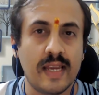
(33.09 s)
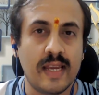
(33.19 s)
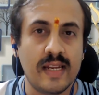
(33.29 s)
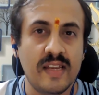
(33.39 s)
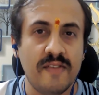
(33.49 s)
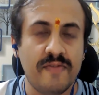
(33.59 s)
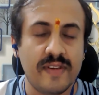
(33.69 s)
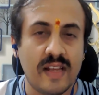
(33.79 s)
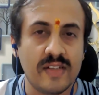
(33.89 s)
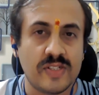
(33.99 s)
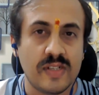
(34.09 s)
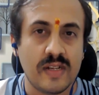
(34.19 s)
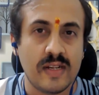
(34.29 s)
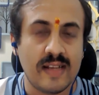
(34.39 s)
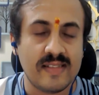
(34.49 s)
any
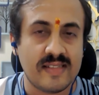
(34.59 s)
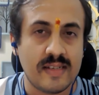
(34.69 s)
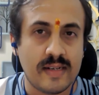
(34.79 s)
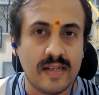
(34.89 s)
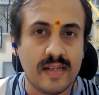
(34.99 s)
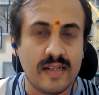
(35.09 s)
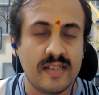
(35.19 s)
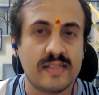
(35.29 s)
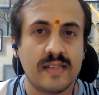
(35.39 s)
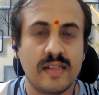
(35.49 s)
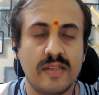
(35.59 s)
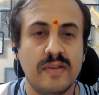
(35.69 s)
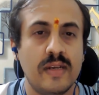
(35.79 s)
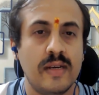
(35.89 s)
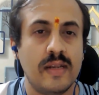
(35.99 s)
financial uncertainties in
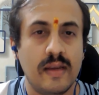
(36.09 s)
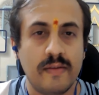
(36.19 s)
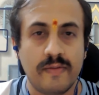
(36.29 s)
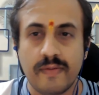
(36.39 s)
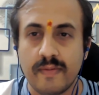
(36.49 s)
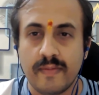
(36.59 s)
your life.